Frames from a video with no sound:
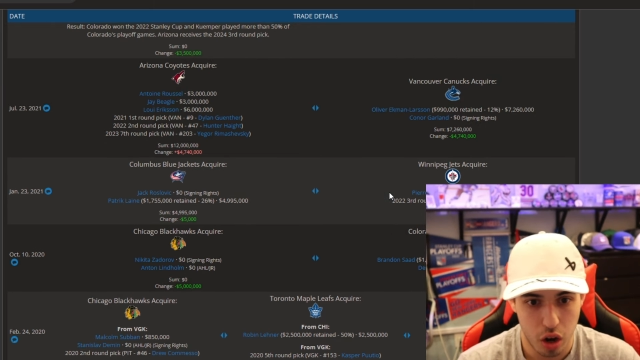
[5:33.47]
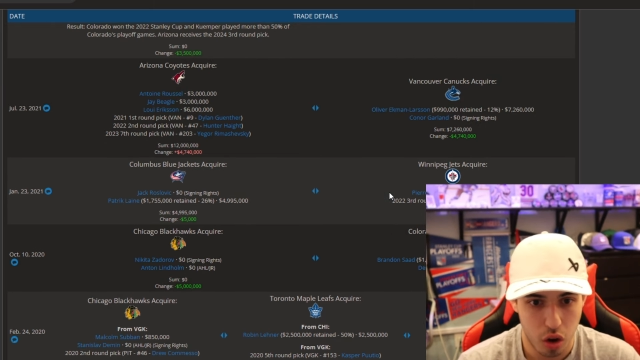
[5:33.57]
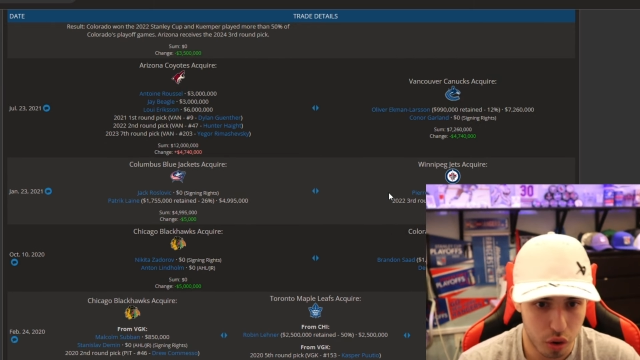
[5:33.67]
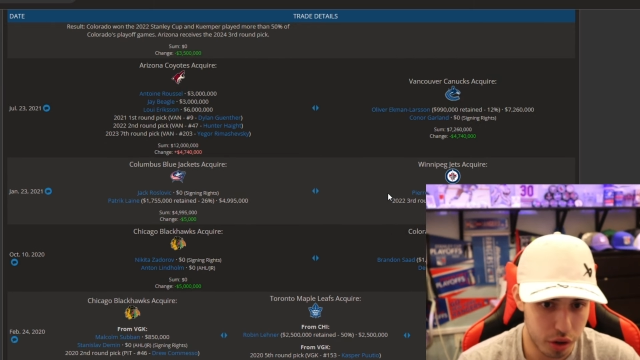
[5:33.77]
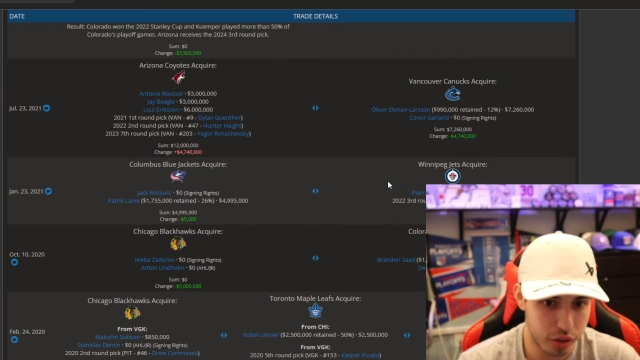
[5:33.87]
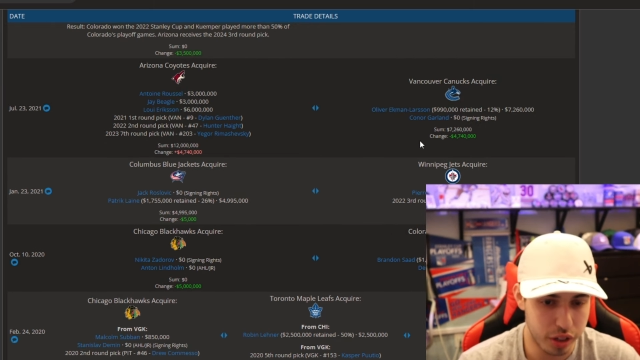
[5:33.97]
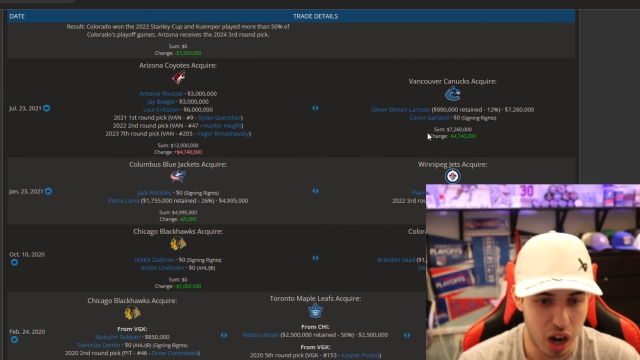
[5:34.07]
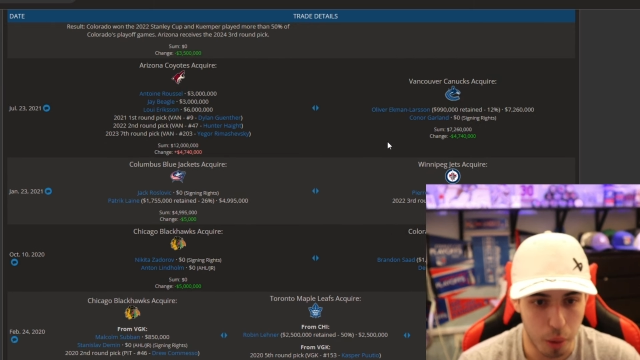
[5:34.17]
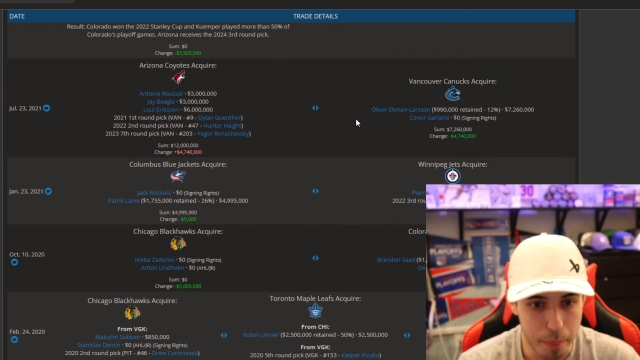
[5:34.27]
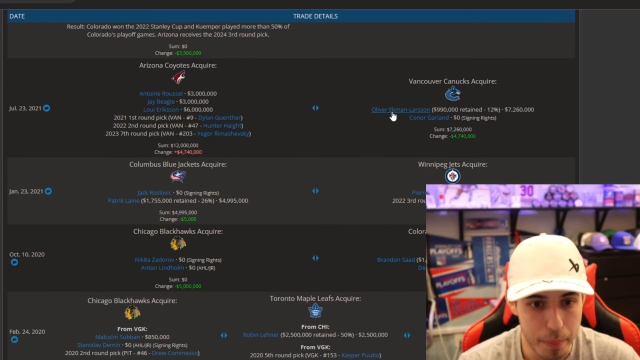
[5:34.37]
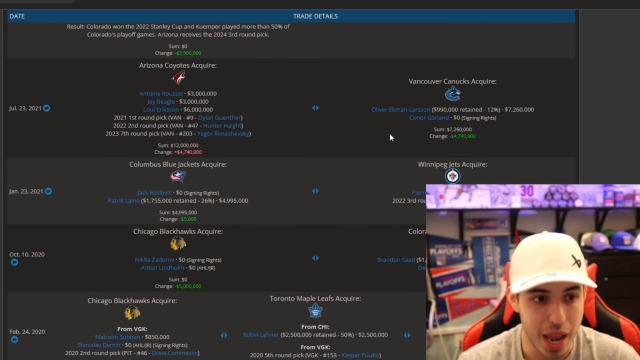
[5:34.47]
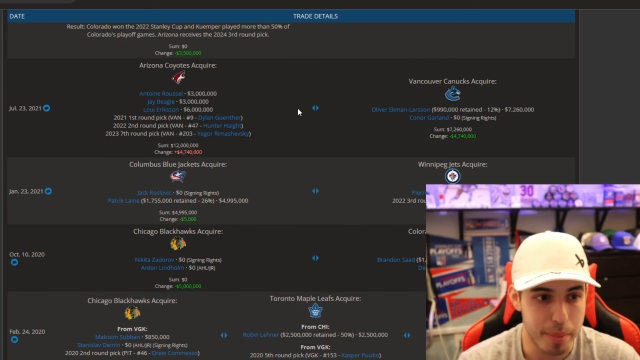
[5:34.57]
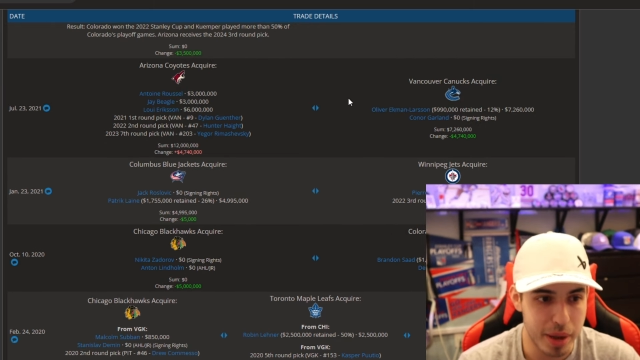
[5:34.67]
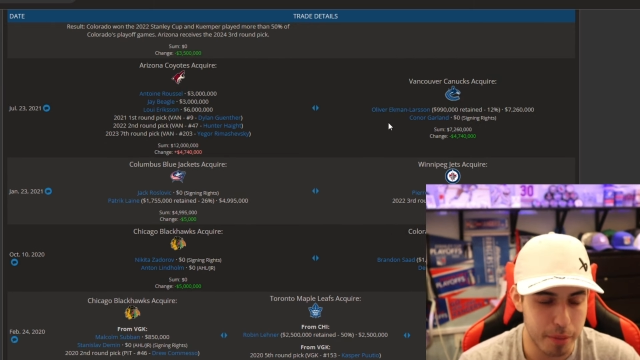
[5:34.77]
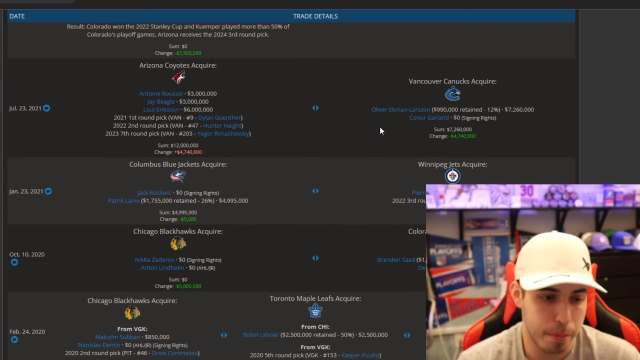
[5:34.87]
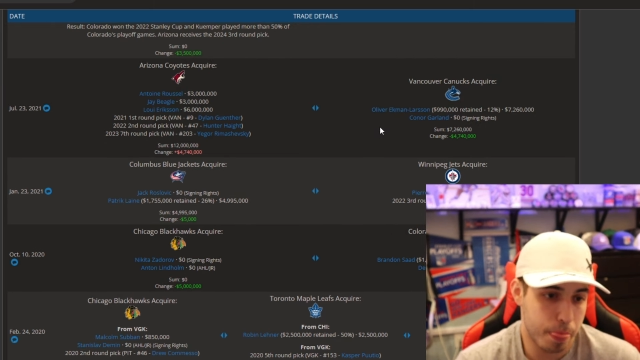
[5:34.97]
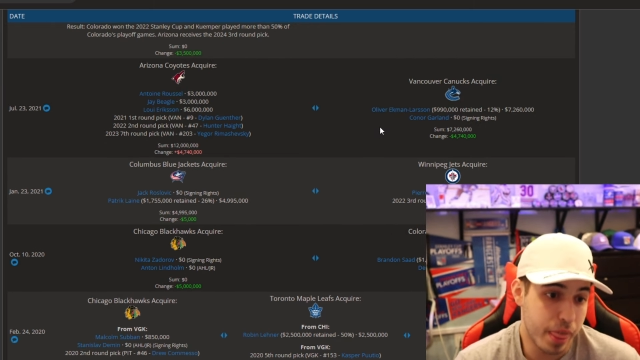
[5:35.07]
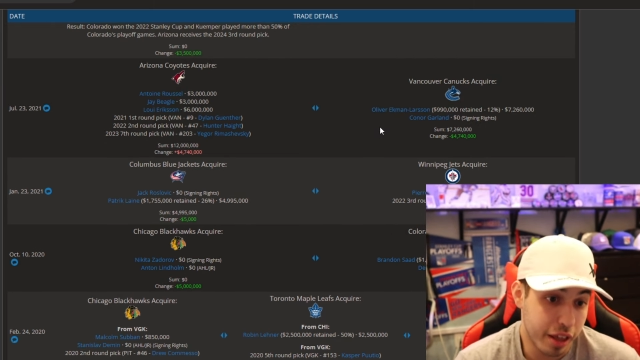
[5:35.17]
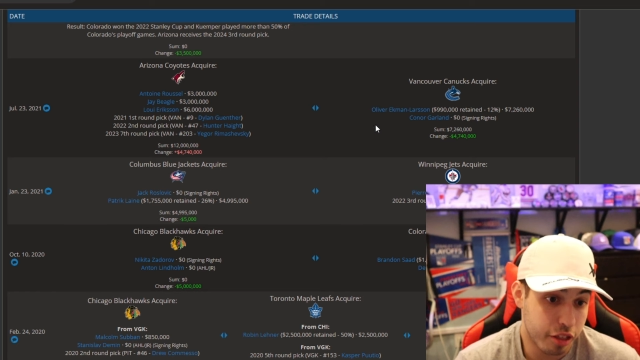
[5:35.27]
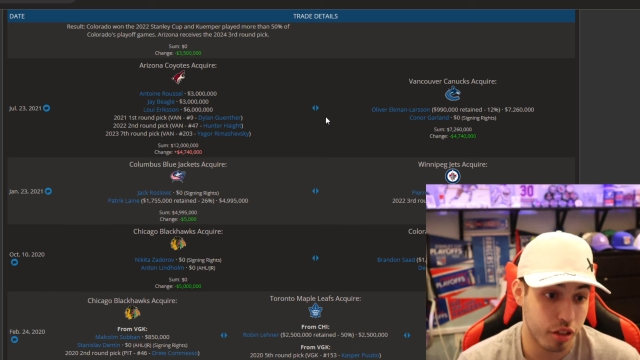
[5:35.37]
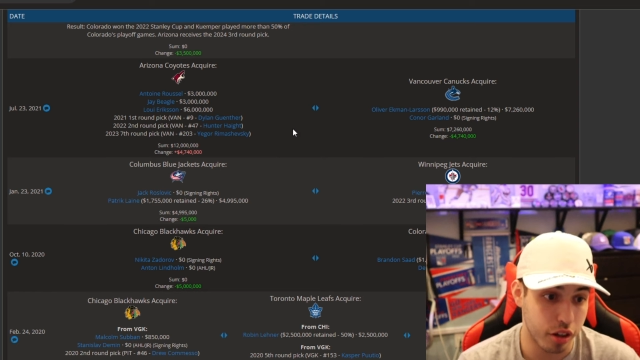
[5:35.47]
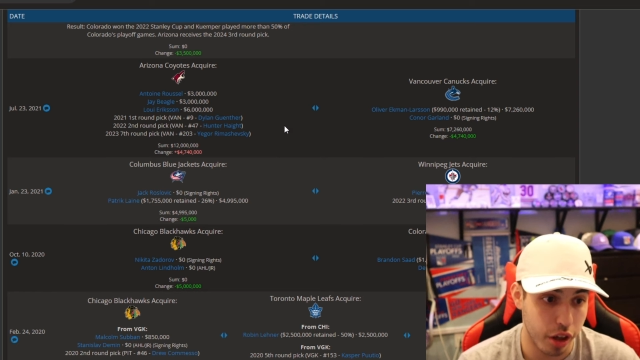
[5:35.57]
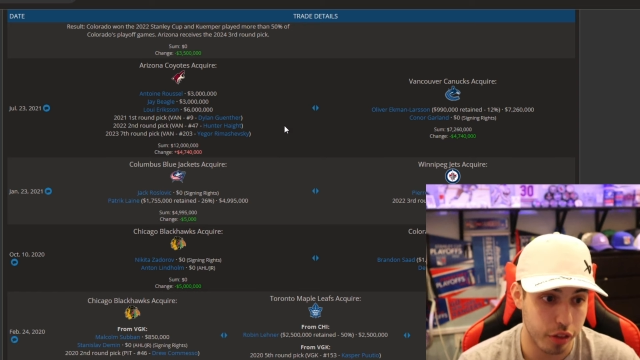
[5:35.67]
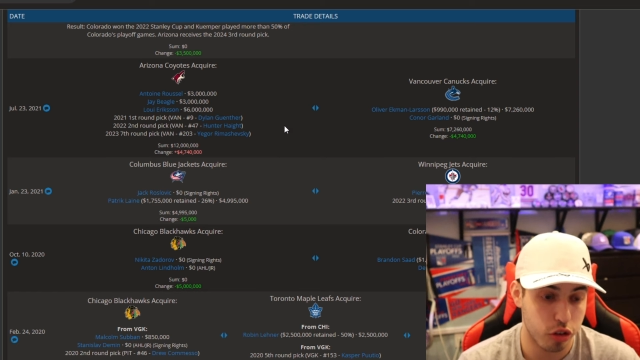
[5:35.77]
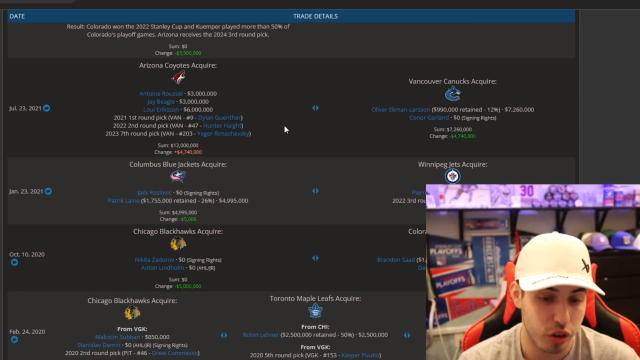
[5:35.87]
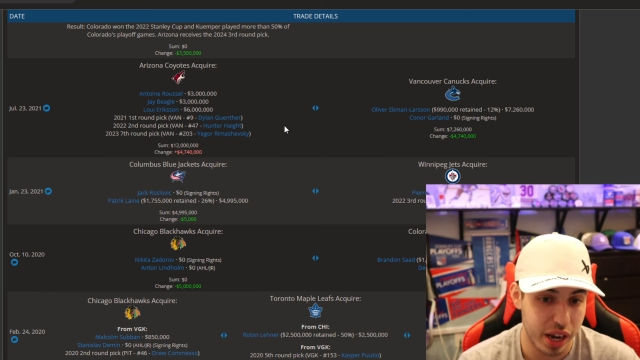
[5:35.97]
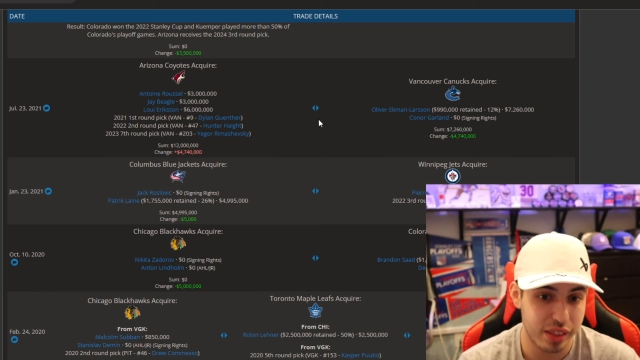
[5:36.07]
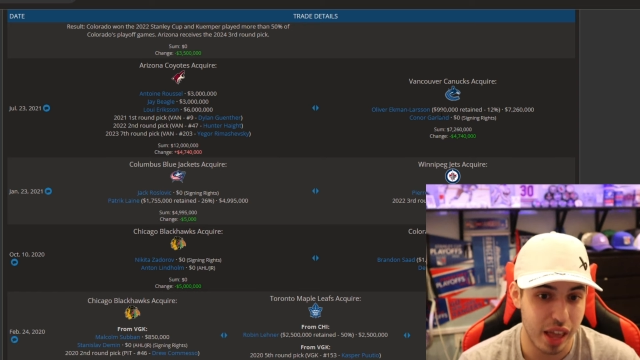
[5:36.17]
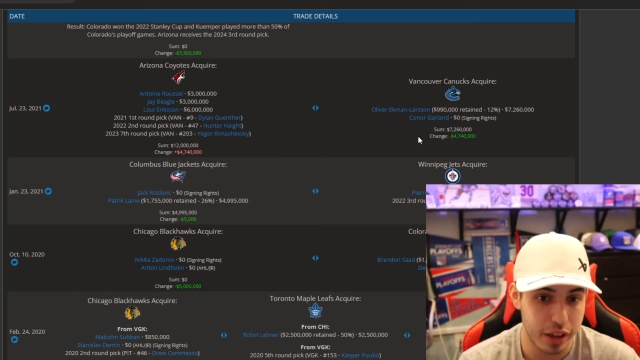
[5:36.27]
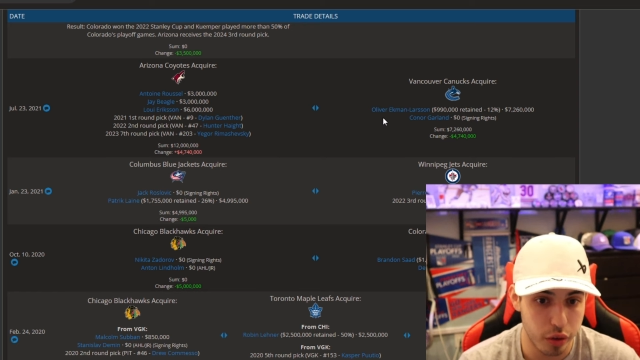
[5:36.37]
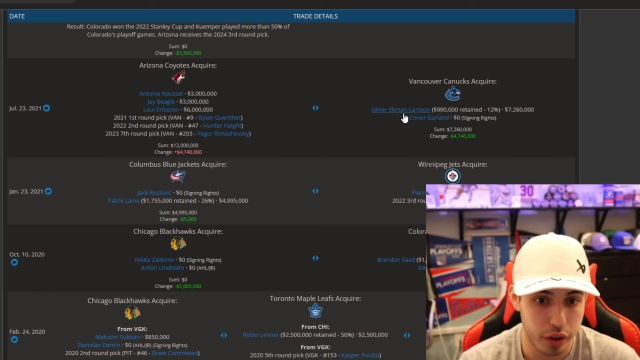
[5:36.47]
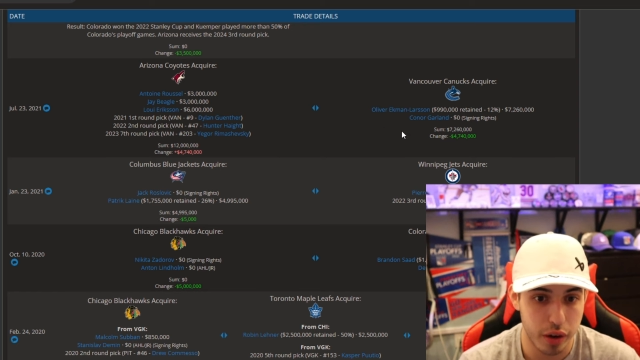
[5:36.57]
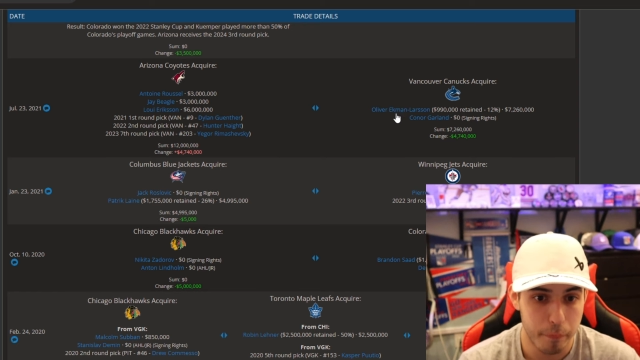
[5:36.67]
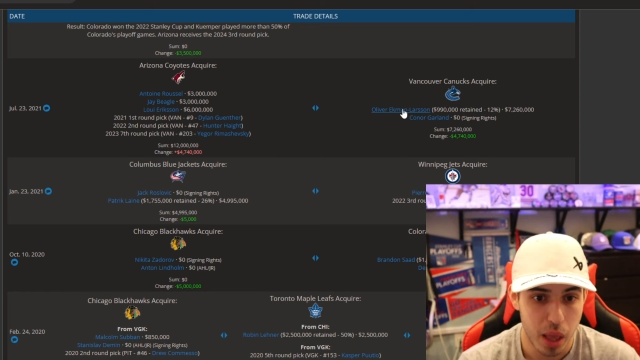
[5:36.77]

Or, you know, maybe this is another trade that you could